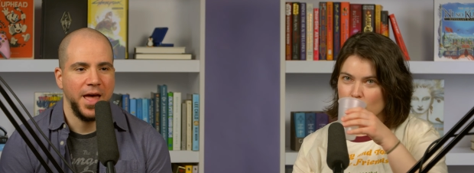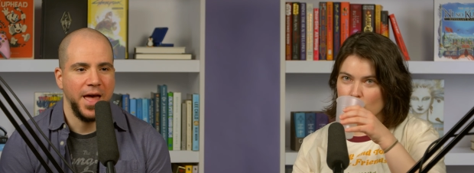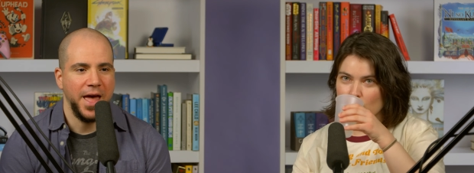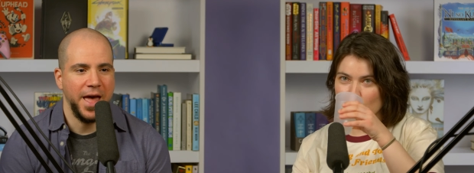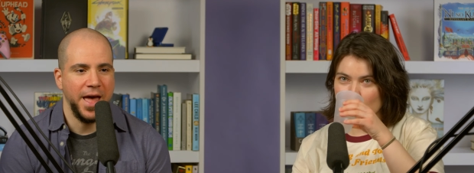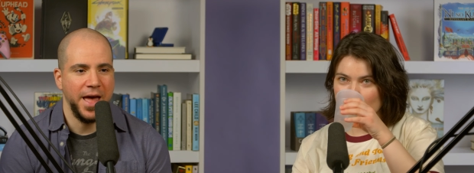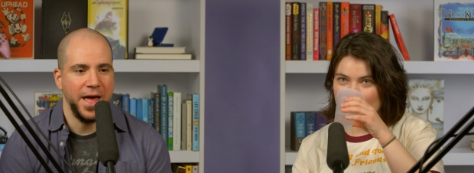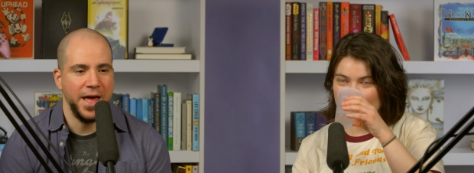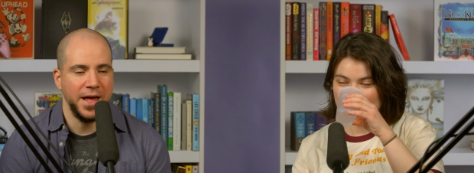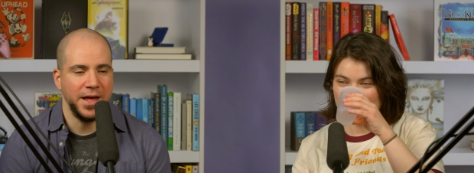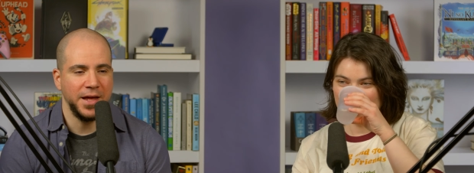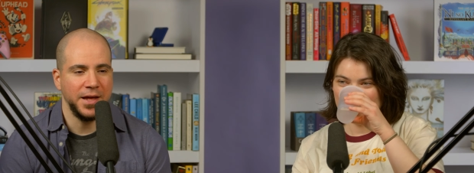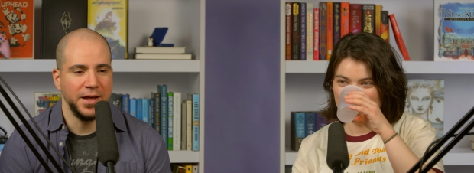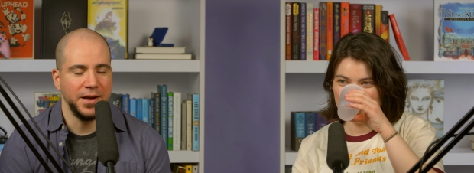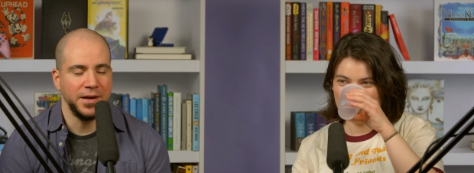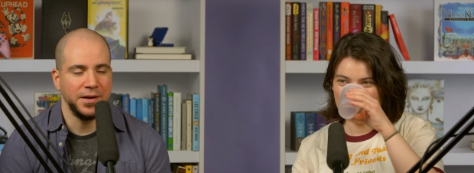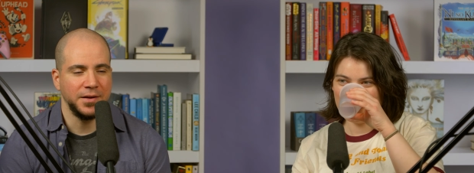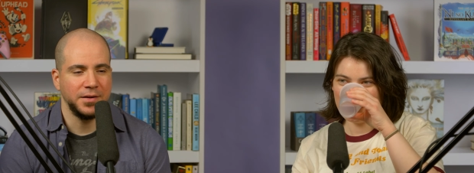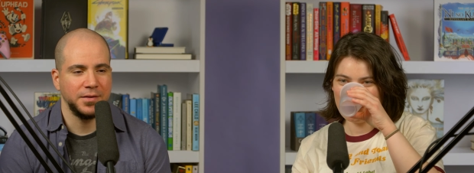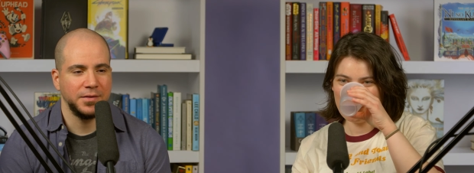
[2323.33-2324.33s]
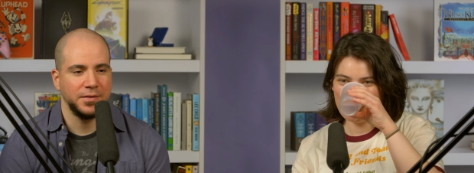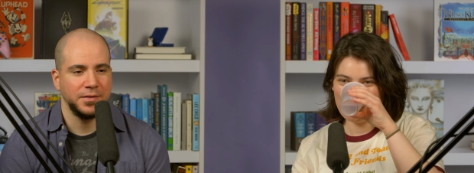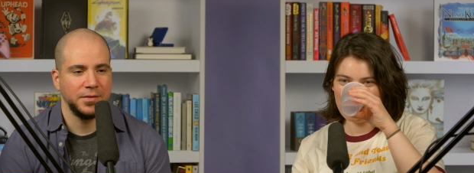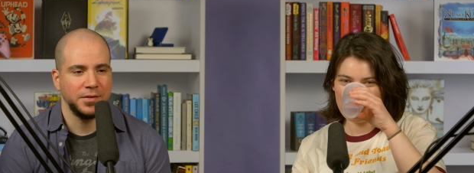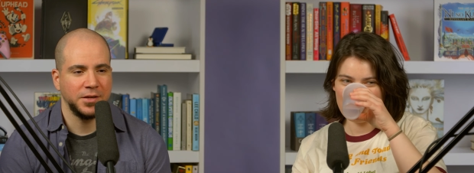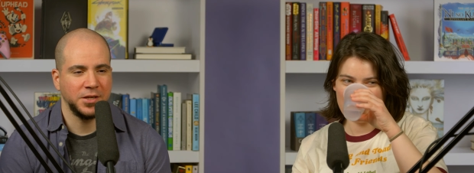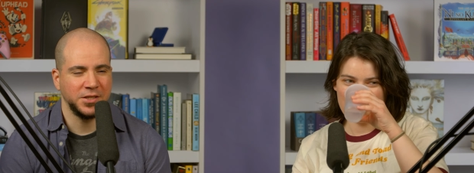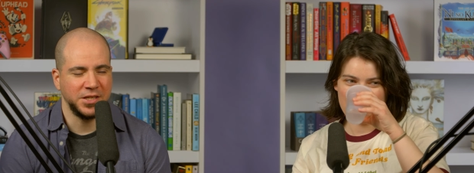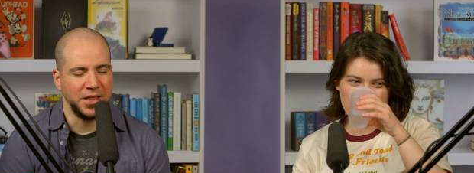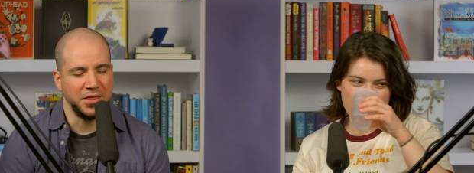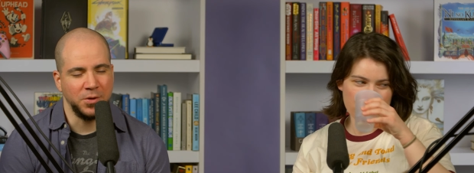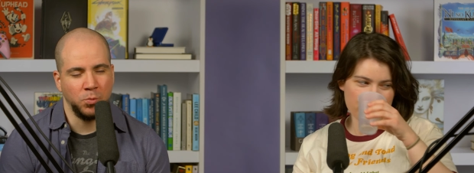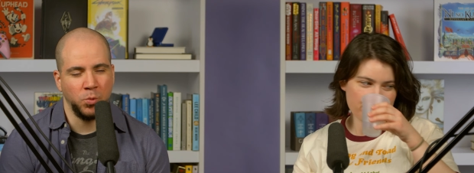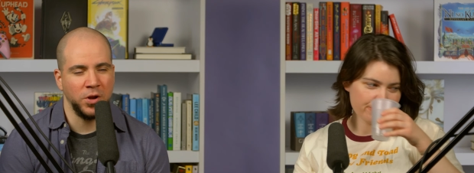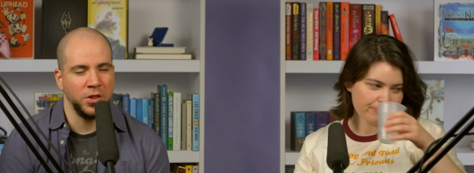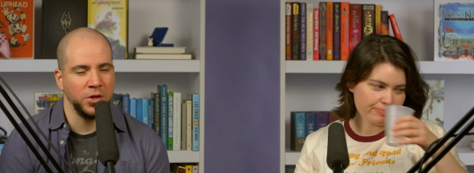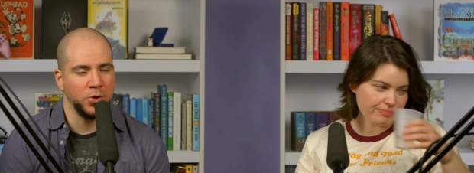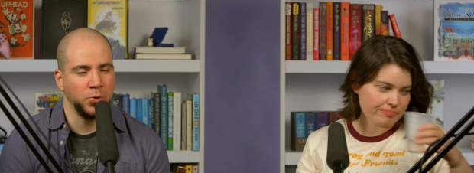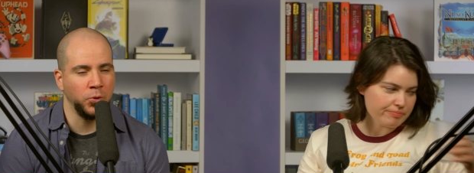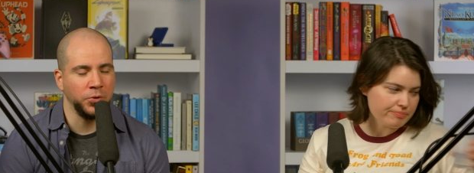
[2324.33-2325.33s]
Speaker 1: and because I think one of
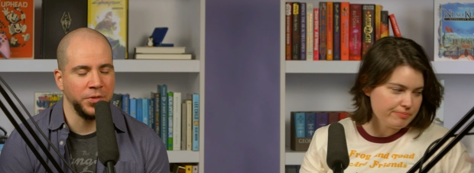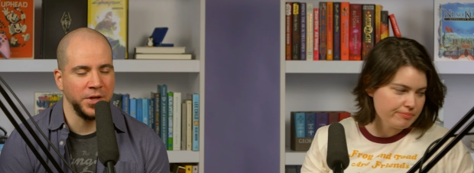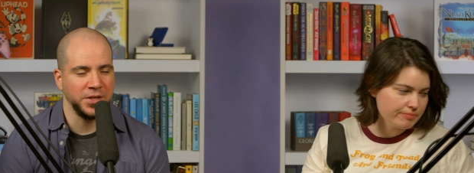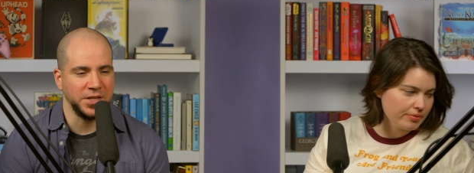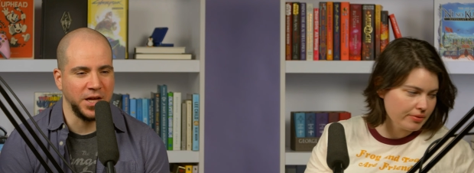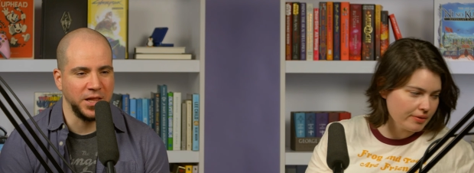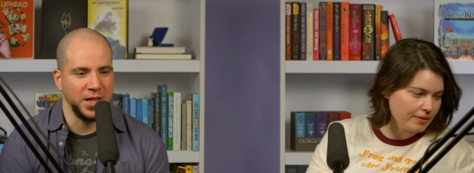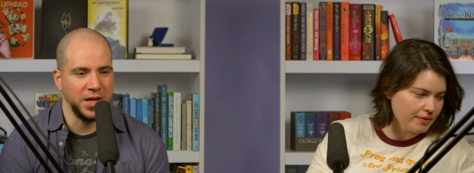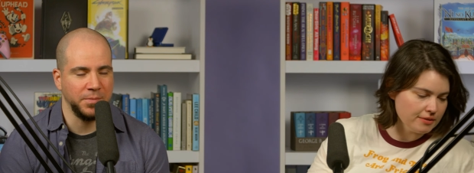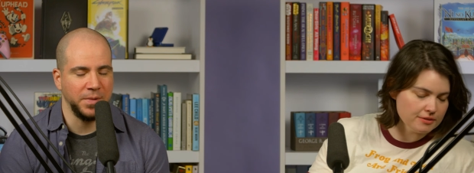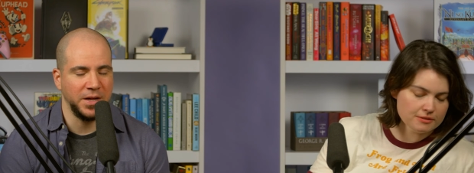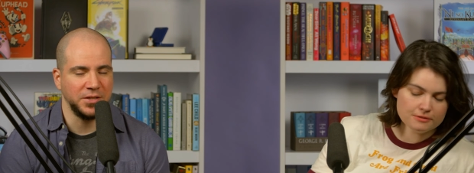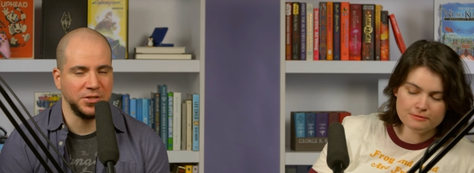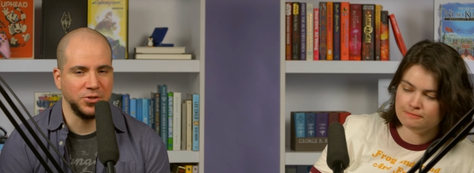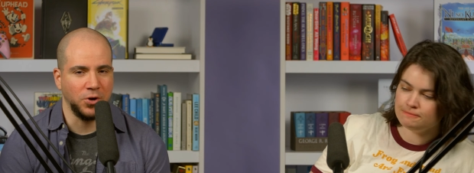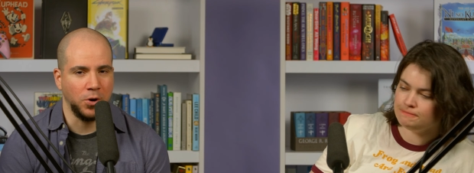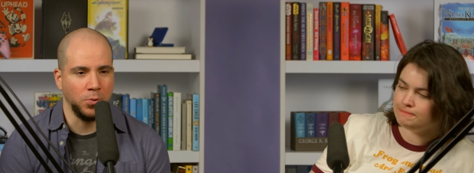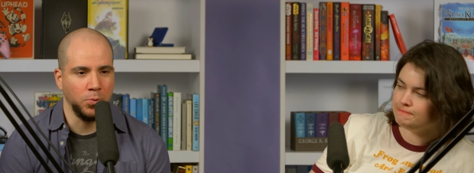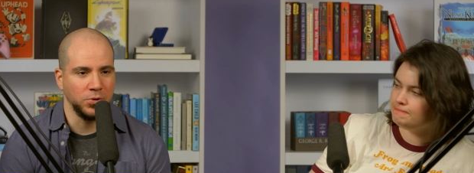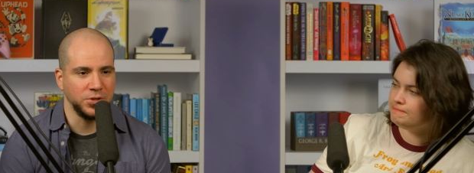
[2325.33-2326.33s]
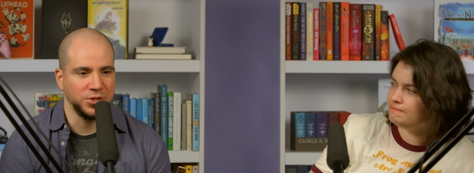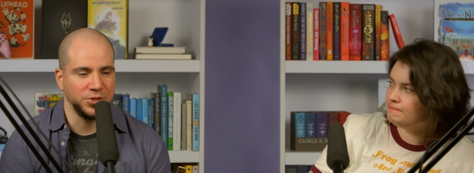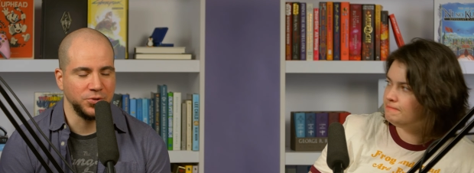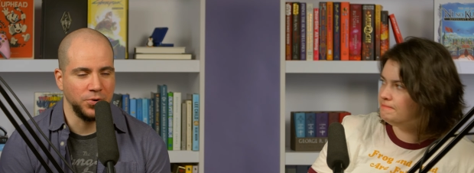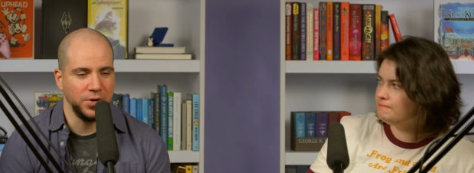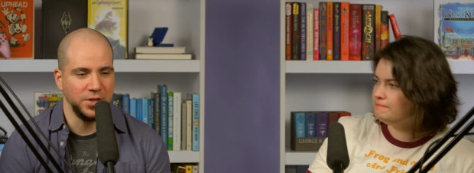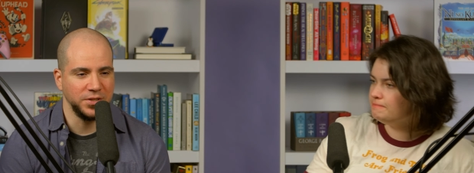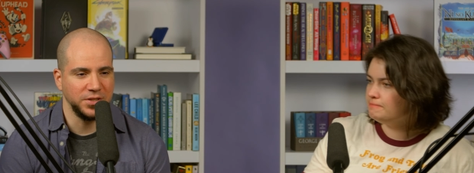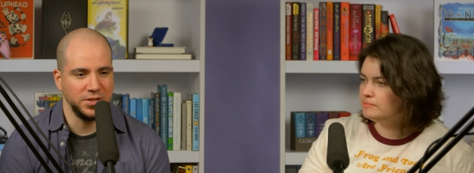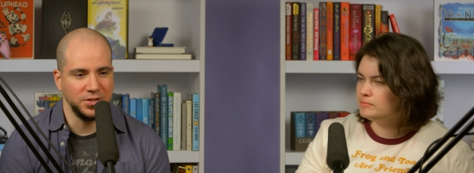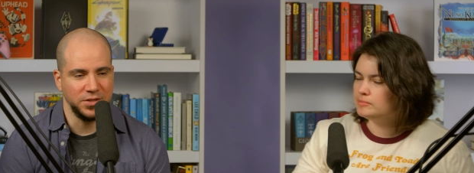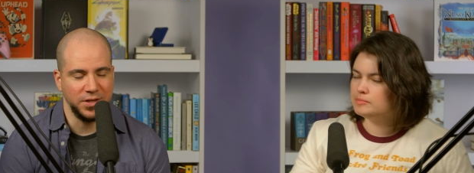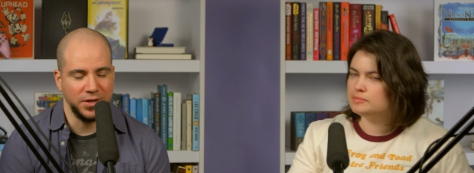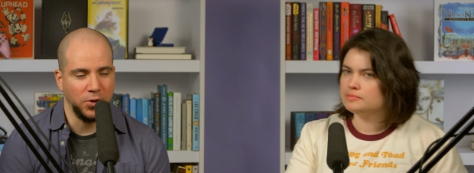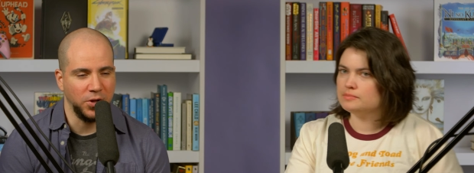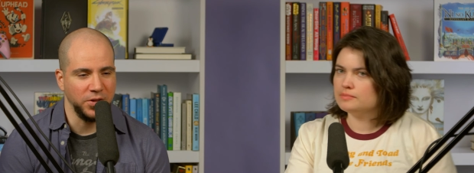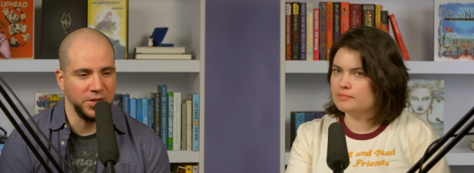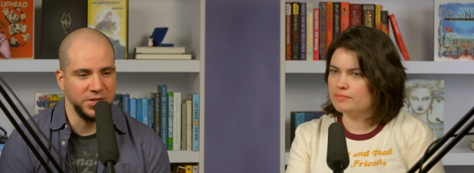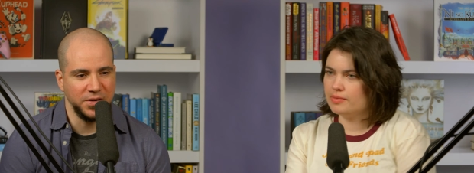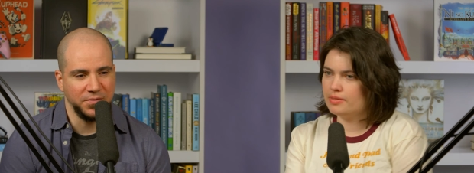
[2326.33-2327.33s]
the cool things I like about Star Wars stories is like
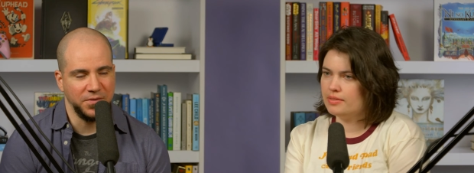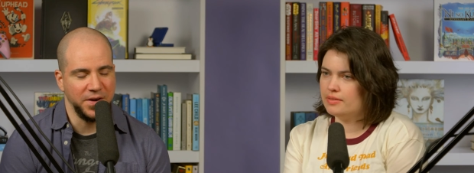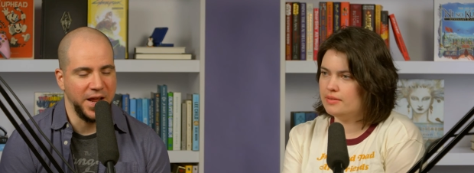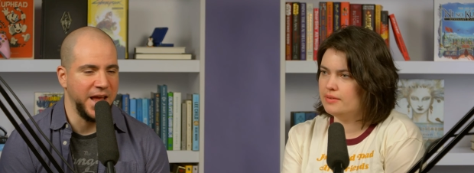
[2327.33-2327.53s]
all the different